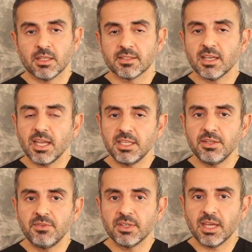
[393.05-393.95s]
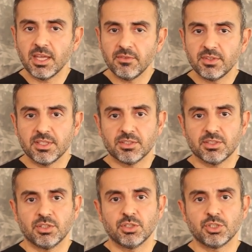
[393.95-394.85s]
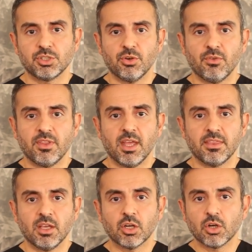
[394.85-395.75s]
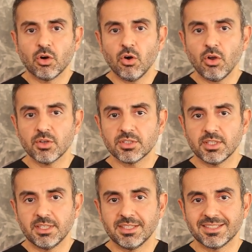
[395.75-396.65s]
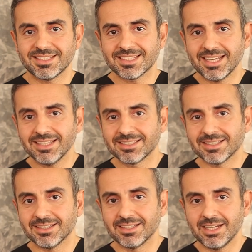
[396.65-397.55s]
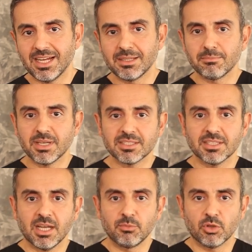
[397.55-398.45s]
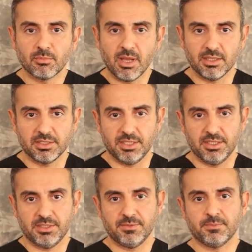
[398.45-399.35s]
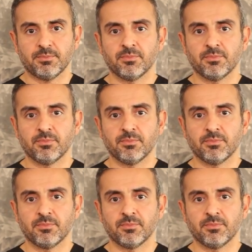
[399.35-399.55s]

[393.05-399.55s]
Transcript: Scientific evidence shows that the cause is skeletal and muscle abnormalities.